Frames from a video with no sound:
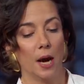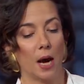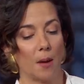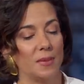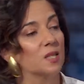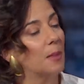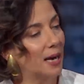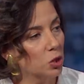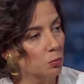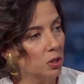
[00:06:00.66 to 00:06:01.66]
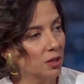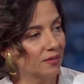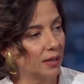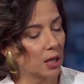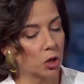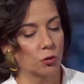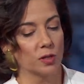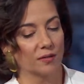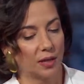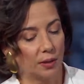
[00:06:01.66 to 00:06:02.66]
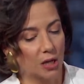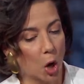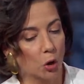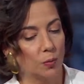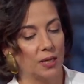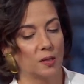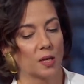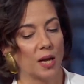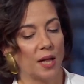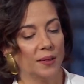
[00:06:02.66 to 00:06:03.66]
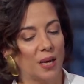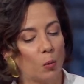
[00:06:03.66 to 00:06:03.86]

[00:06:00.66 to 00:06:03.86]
uh, mismanagement of their countries, of their economies. They